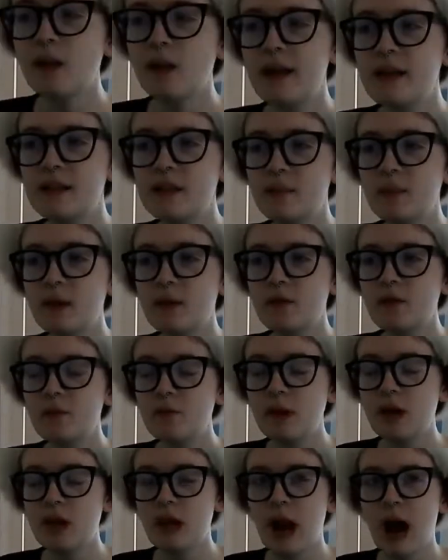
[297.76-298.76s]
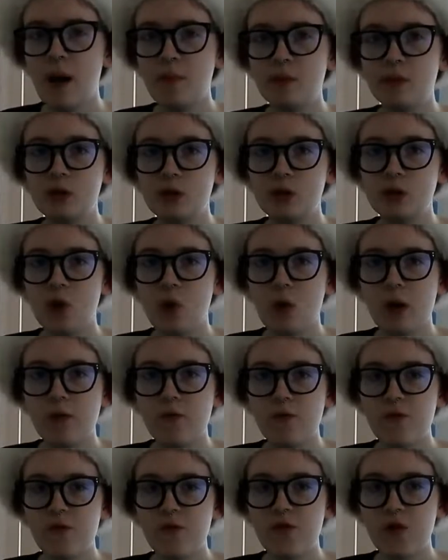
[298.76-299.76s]
And it's something for me that happens so
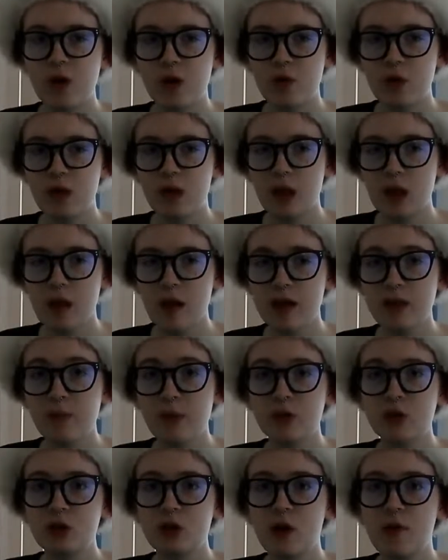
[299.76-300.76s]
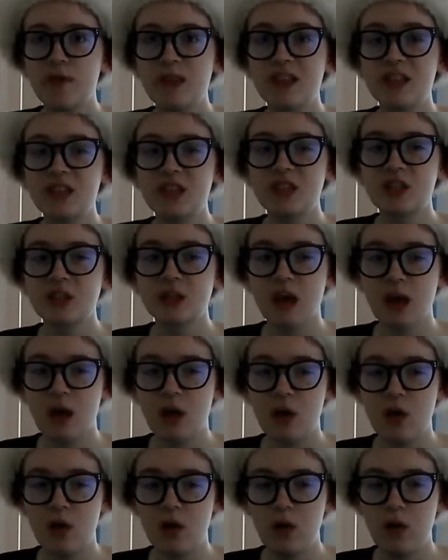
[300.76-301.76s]
infrequently, especially on the
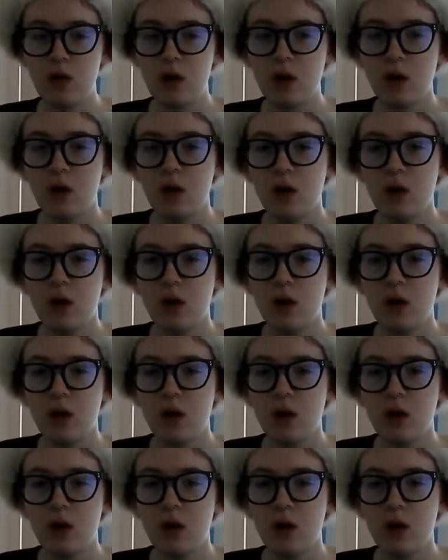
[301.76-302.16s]
scale